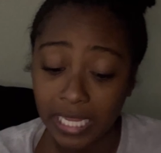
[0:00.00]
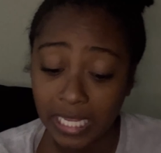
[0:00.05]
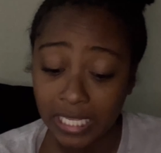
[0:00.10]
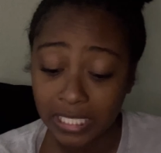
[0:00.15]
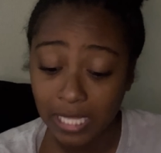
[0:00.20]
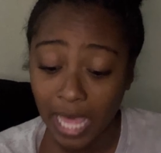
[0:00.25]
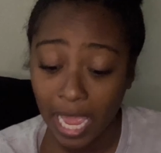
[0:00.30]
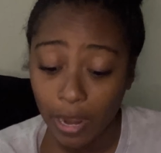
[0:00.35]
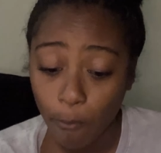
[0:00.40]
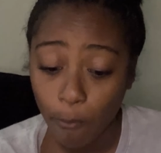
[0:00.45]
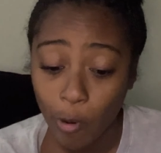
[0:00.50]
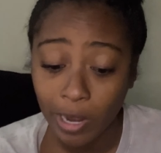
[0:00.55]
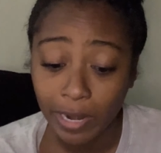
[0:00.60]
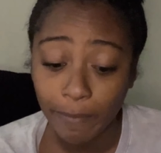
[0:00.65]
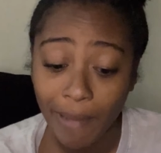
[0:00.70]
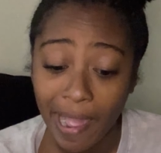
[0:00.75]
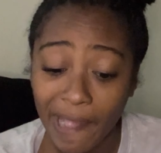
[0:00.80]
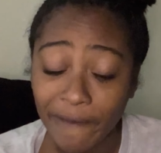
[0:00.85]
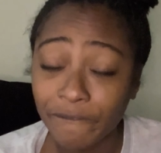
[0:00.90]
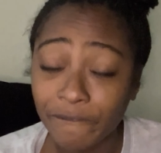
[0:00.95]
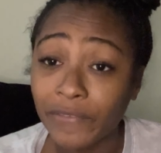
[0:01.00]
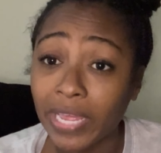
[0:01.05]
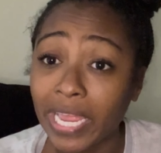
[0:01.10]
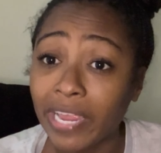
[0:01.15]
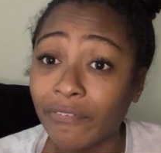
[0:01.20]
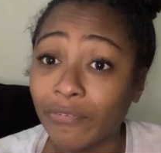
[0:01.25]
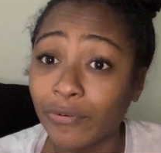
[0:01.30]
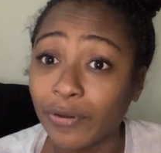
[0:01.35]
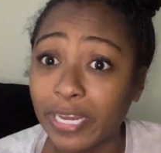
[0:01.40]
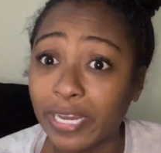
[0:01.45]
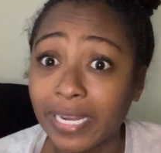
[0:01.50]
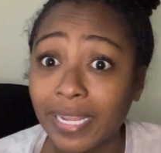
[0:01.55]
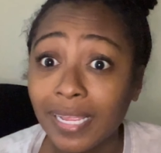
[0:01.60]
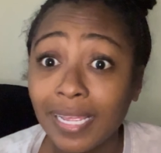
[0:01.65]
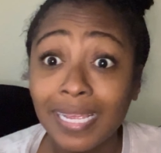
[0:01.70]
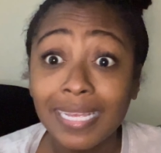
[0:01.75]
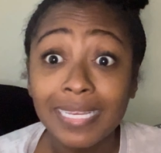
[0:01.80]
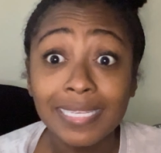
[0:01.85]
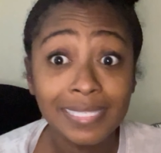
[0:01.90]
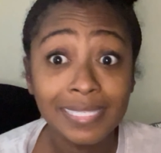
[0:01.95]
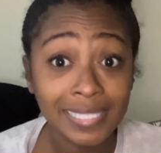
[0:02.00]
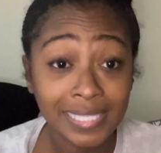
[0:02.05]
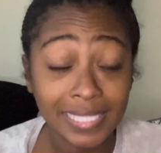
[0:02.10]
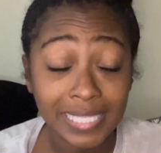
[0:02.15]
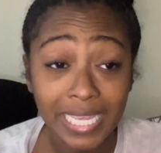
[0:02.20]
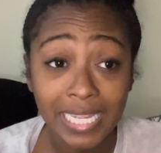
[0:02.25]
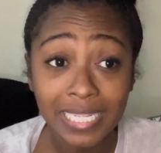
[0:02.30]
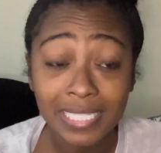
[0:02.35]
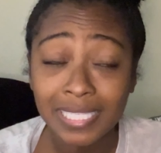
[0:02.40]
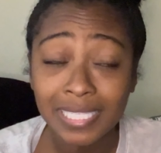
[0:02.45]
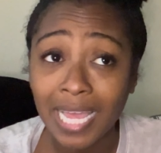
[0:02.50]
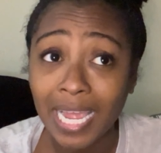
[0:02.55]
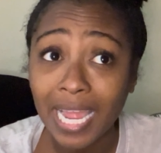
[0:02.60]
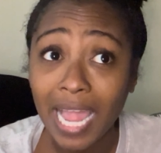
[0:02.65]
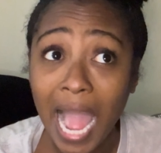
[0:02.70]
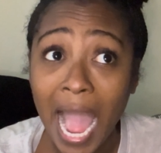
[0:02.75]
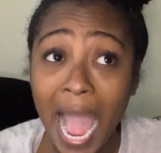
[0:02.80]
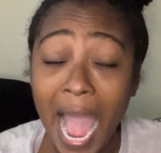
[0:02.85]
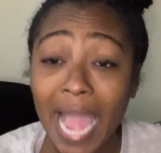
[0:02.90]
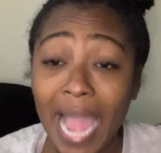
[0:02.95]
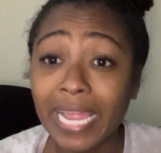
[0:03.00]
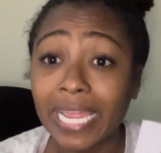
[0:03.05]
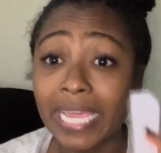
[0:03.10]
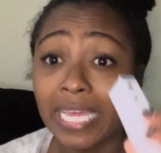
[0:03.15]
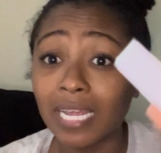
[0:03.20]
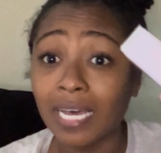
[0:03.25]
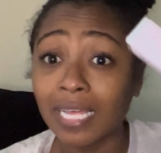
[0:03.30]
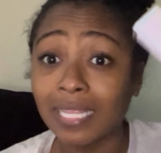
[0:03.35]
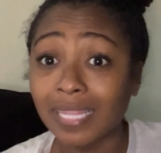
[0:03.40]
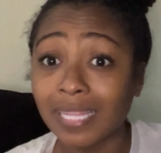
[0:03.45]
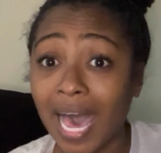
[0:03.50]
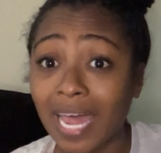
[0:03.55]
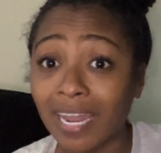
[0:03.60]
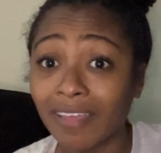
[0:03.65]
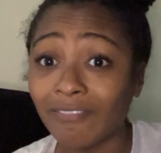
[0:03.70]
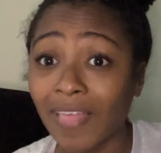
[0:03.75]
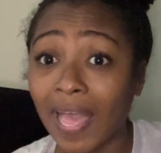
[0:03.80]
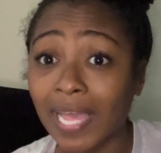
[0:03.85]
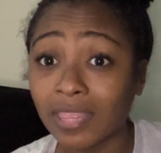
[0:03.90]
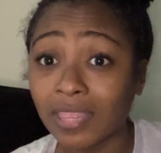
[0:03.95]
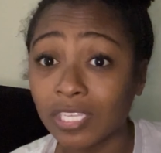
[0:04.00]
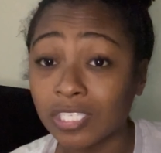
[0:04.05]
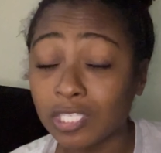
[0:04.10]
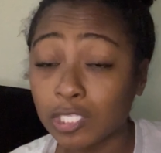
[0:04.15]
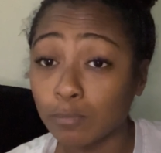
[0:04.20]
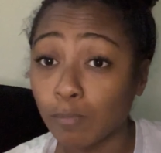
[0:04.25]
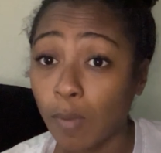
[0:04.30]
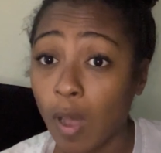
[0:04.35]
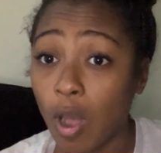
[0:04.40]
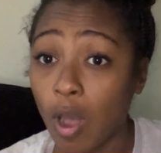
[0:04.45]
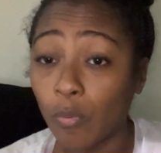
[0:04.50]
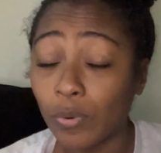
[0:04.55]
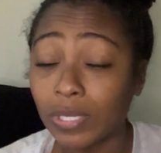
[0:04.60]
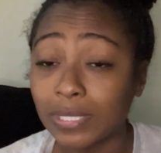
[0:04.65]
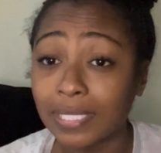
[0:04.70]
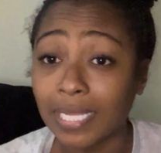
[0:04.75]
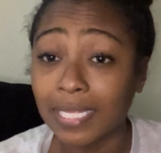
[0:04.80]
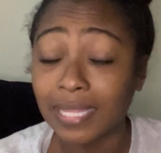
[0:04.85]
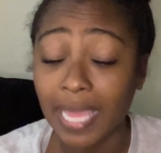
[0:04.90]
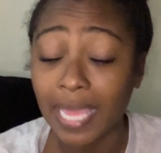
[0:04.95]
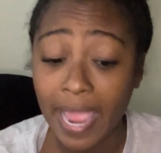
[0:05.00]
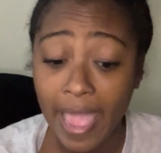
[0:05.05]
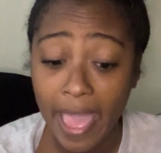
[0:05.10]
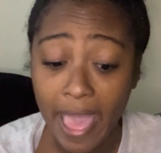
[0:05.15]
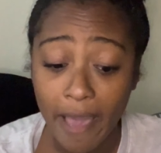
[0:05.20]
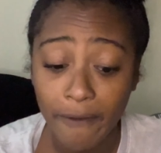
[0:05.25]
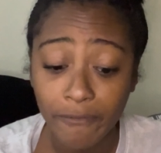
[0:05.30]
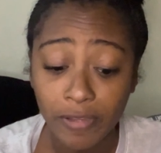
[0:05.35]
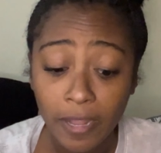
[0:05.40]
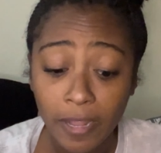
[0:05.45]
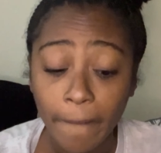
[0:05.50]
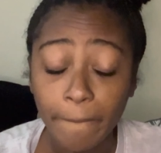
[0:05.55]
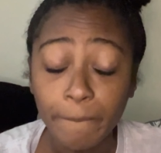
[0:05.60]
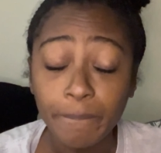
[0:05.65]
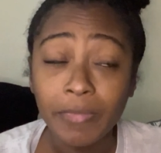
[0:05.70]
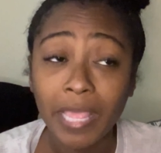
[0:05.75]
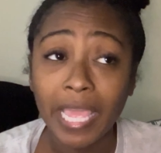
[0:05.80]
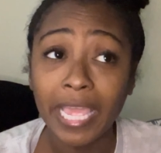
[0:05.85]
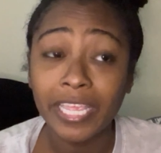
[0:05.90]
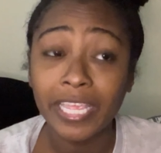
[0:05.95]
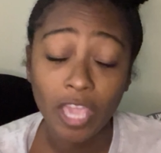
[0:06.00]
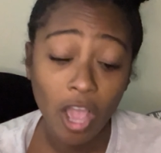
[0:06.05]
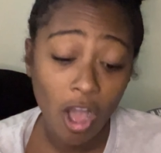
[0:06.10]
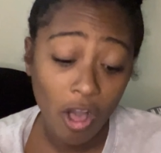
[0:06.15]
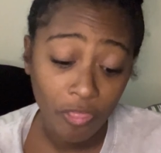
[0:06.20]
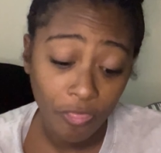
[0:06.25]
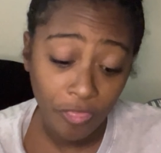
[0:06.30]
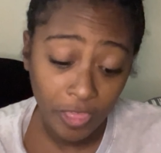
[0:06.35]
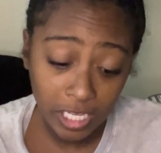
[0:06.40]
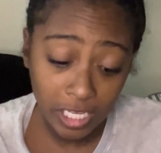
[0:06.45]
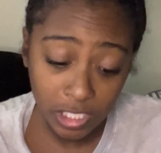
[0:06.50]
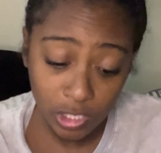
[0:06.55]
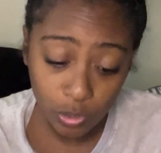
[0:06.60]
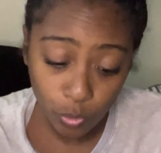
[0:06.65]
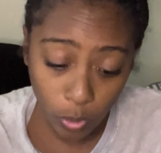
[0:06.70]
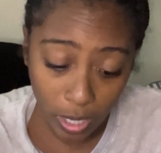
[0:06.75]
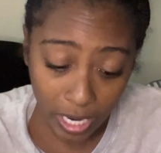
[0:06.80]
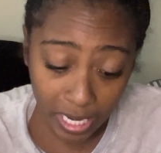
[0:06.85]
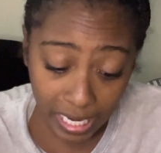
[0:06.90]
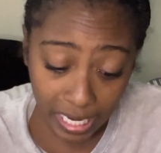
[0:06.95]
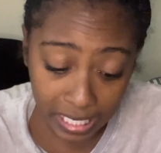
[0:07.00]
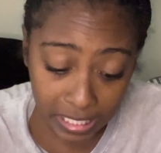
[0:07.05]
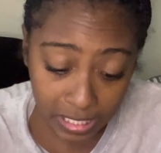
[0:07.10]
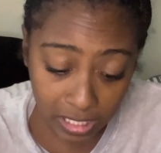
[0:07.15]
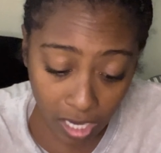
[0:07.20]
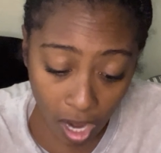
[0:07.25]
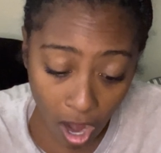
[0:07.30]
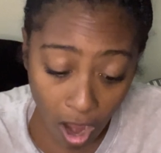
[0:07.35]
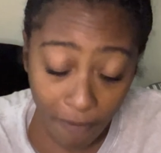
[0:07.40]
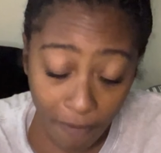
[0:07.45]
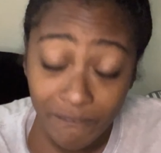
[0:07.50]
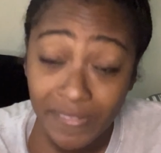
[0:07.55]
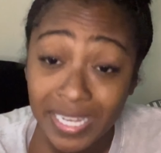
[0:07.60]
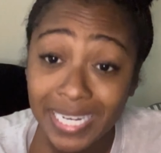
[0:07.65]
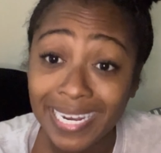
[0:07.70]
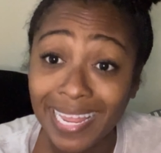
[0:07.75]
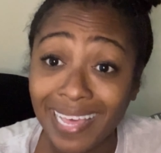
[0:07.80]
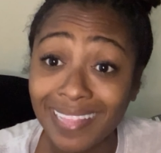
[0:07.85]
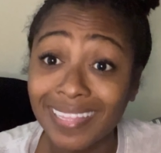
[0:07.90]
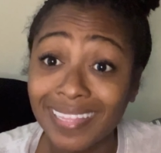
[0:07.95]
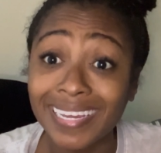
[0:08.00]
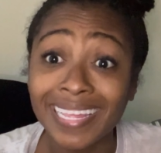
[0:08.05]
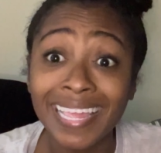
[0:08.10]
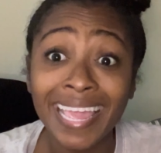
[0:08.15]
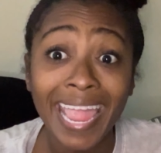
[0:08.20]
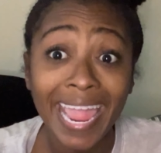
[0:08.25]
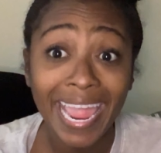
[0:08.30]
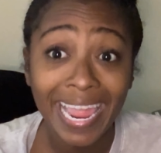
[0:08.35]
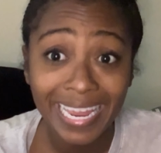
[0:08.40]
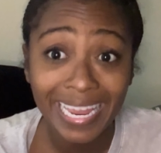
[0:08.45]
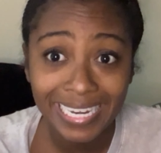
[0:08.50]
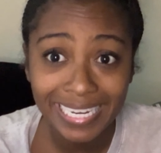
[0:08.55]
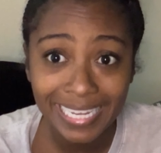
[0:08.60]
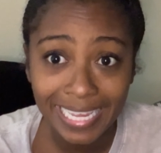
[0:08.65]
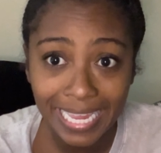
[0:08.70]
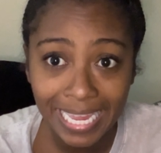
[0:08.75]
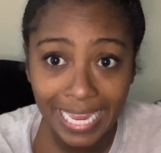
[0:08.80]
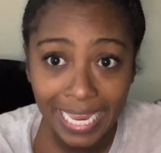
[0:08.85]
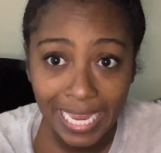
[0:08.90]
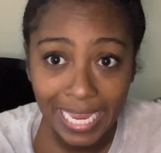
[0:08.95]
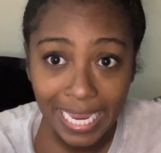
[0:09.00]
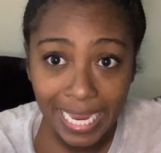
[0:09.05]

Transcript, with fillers: is like one of my favorite scents. Like I get a lot of like the small ones that they have. And y'all, this one is called Vanilla Candy.